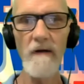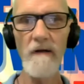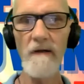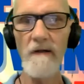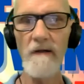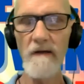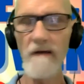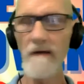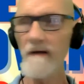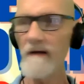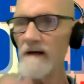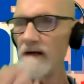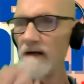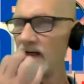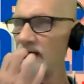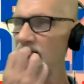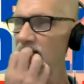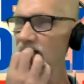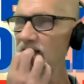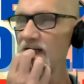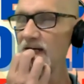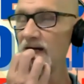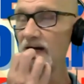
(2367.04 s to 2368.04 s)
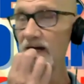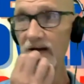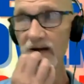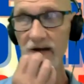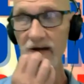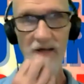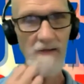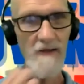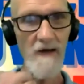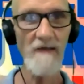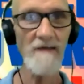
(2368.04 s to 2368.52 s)
it's,
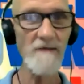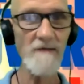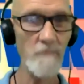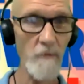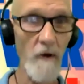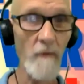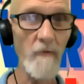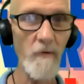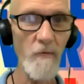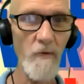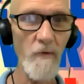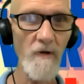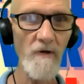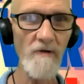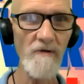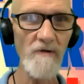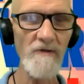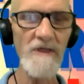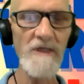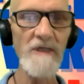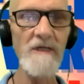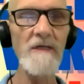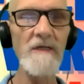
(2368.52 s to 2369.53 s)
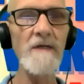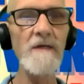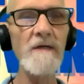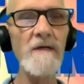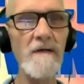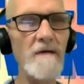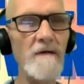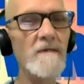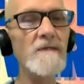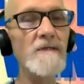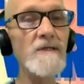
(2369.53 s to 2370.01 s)
again, that's probably where your C
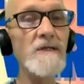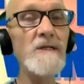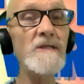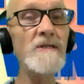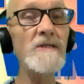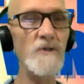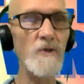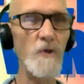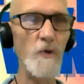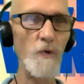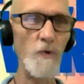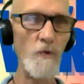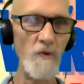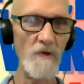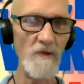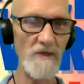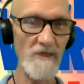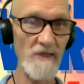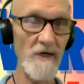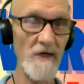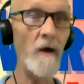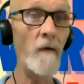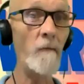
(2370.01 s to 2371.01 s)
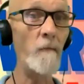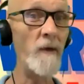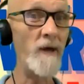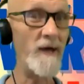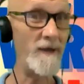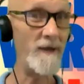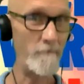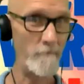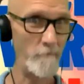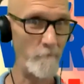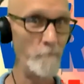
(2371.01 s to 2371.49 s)
students come in,